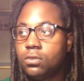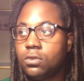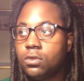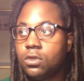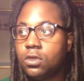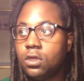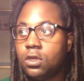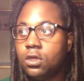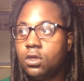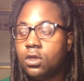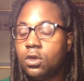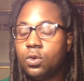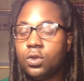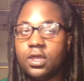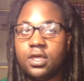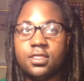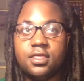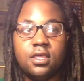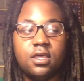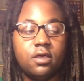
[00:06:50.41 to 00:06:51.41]
You know, when
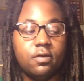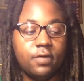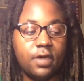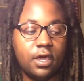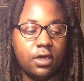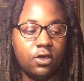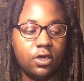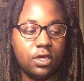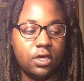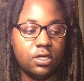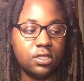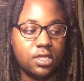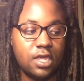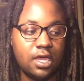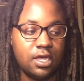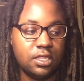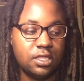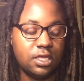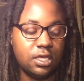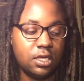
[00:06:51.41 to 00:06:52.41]
I think of Aries,
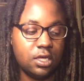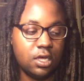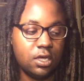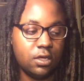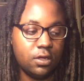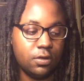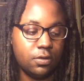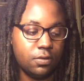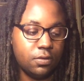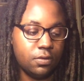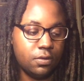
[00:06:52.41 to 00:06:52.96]
I think of